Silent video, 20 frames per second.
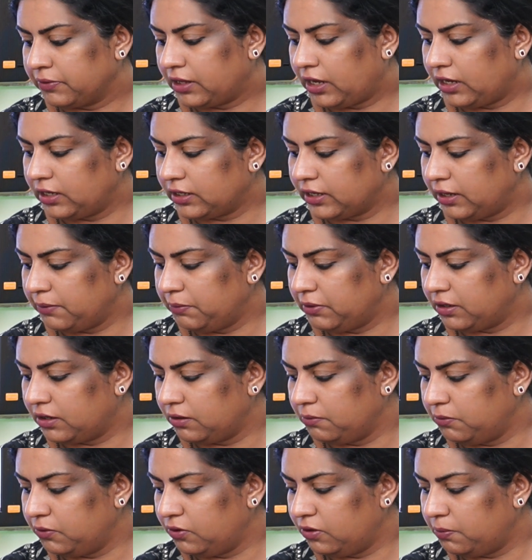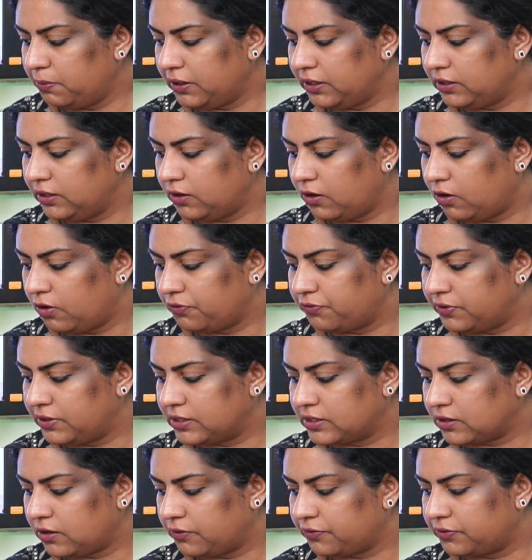and can be removed by the office
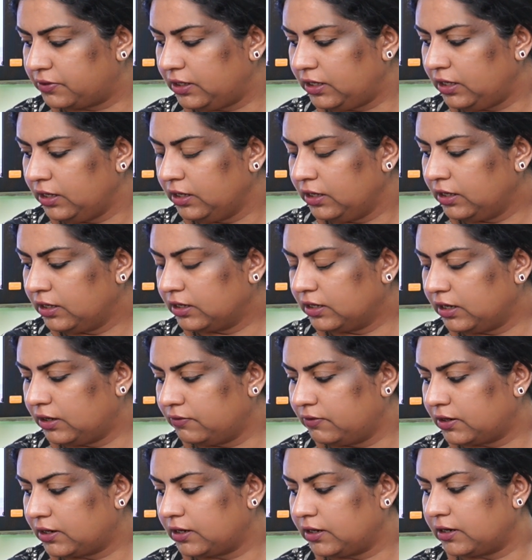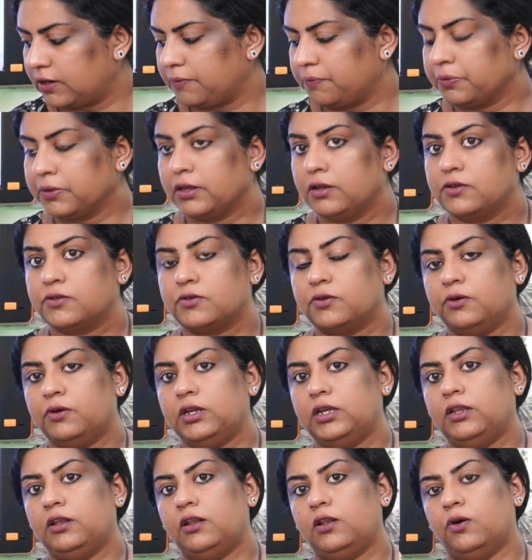of the governor. So,
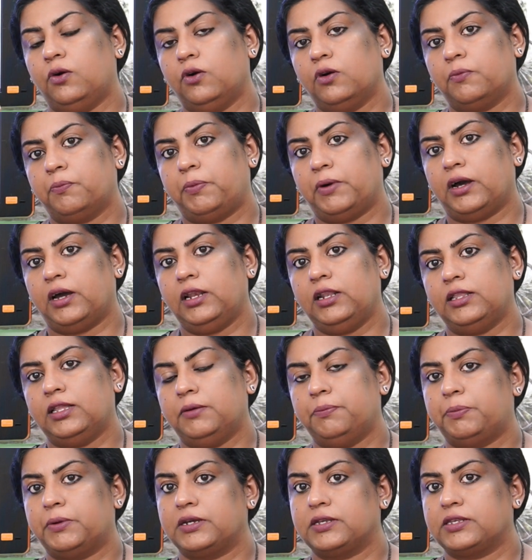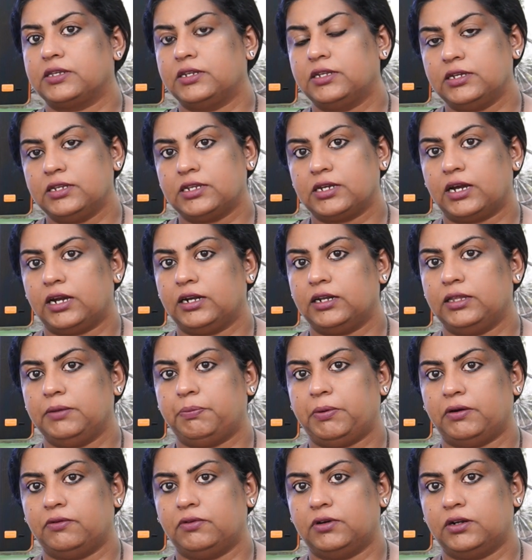in Lokpal, the president had the
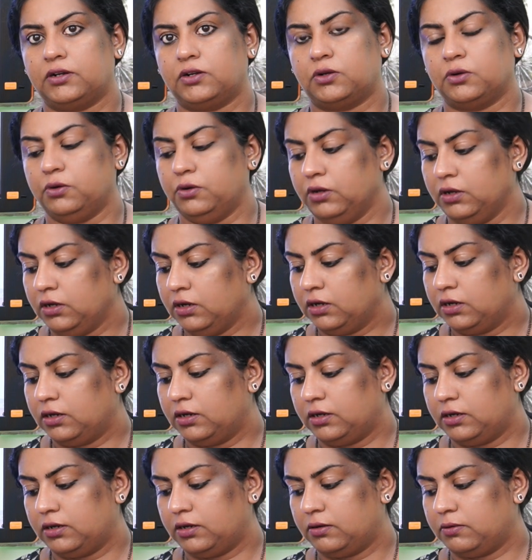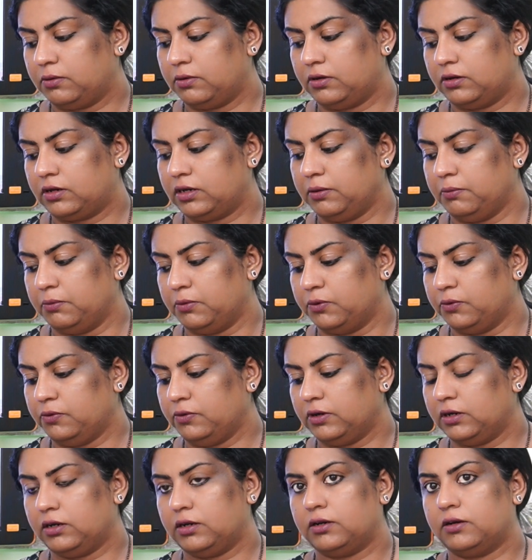power to remove
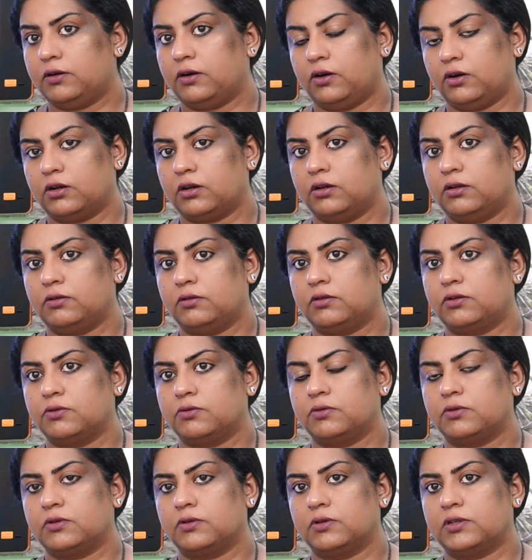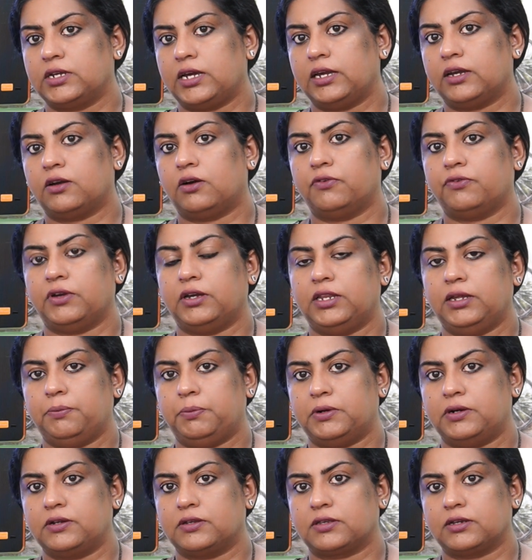or to take off any
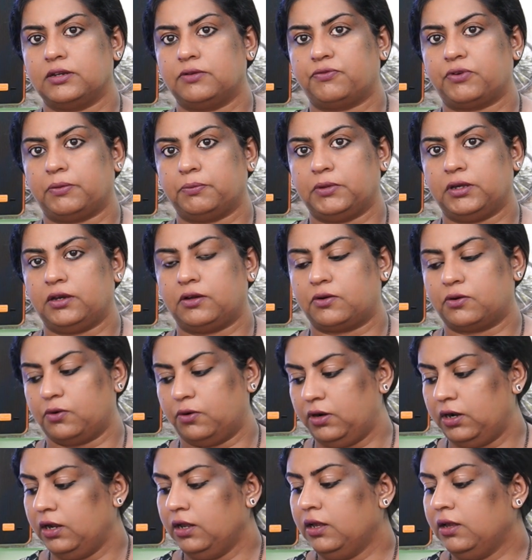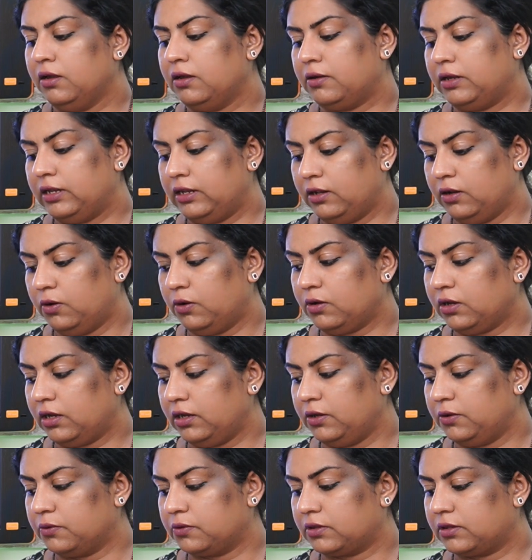person from their role. In
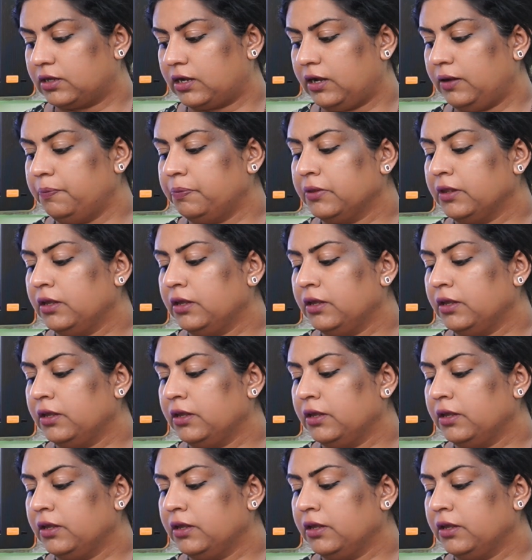Lokayukta,